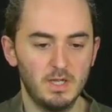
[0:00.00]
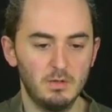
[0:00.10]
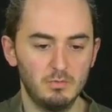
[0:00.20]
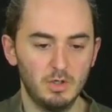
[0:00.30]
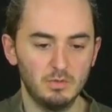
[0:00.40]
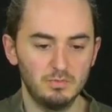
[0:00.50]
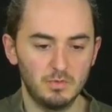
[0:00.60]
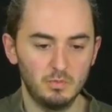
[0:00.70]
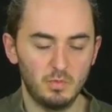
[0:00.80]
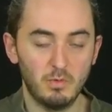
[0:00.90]
Well,
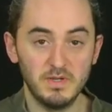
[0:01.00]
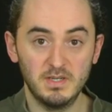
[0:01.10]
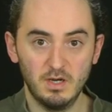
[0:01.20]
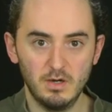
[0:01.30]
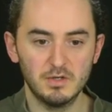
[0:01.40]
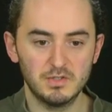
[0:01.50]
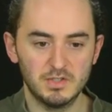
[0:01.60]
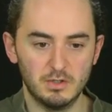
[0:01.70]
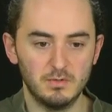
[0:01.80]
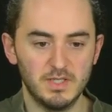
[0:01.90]
what we can't
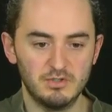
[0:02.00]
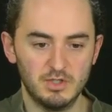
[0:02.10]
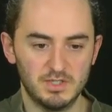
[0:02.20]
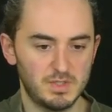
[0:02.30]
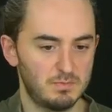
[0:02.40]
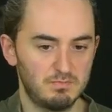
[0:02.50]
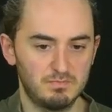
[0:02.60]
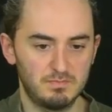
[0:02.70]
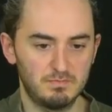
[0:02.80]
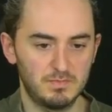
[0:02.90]
do is just
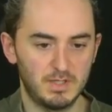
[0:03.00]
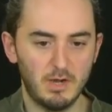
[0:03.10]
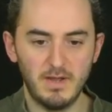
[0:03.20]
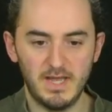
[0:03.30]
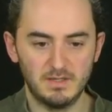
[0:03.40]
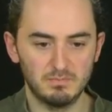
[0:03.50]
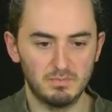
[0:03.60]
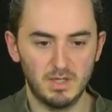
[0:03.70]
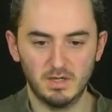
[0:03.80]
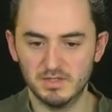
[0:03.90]
go ahead and
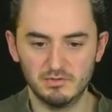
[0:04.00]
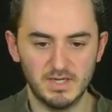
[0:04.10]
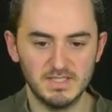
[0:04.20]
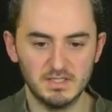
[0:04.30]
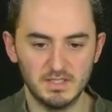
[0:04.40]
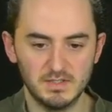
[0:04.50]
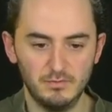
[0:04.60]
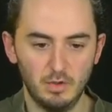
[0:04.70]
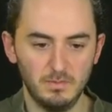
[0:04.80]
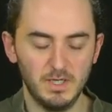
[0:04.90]
plug it straight into this
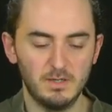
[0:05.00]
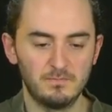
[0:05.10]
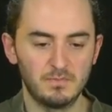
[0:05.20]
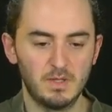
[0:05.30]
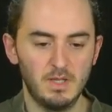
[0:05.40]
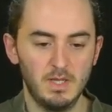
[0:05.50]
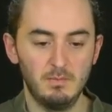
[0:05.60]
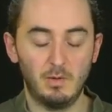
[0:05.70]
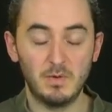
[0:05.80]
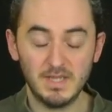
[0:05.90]
formula.
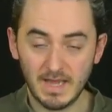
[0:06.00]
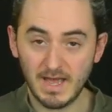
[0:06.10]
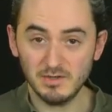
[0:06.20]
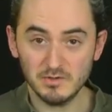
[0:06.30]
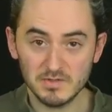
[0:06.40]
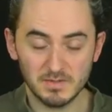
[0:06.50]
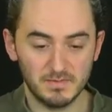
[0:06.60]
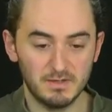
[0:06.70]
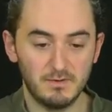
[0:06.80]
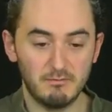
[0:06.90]
But we can do
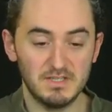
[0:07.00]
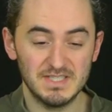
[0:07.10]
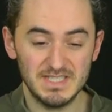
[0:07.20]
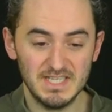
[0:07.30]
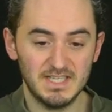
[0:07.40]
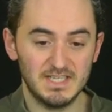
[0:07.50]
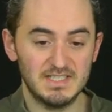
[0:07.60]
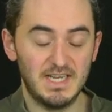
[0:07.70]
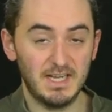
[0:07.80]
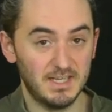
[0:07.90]
something very sneaky
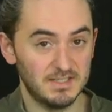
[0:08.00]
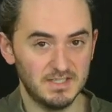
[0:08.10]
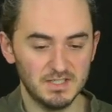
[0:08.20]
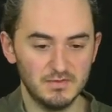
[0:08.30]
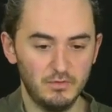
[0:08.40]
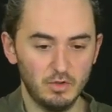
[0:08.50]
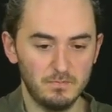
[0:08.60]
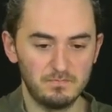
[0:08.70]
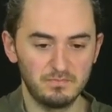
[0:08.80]
to get it into this form.